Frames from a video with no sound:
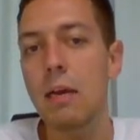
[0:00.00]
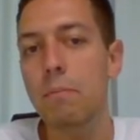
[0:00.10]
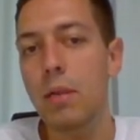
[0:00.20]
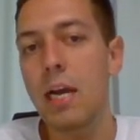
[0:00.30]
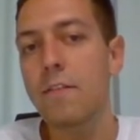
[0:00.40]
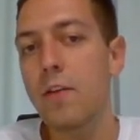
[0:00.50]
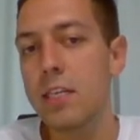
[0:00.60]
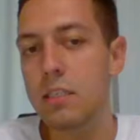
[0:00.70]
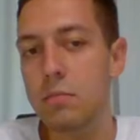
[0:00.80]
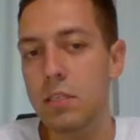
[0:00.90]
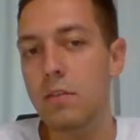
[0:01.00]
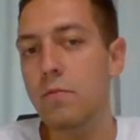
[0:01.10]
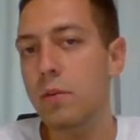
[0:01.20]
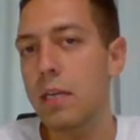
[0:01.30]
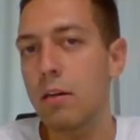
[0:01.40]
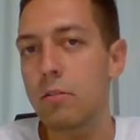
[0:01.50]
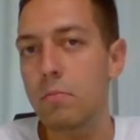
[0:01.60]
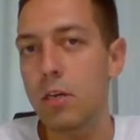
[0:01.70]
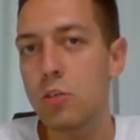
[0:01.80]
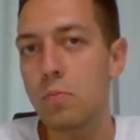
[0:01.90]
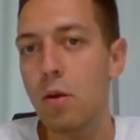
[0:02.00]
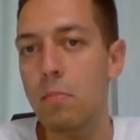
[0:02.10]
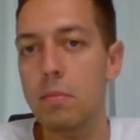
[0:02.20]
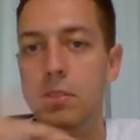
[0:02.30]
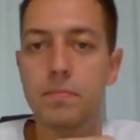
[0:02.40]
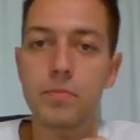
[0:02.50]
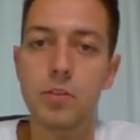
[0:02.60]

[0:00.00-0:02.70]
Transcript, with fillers: black finds himself without much problems.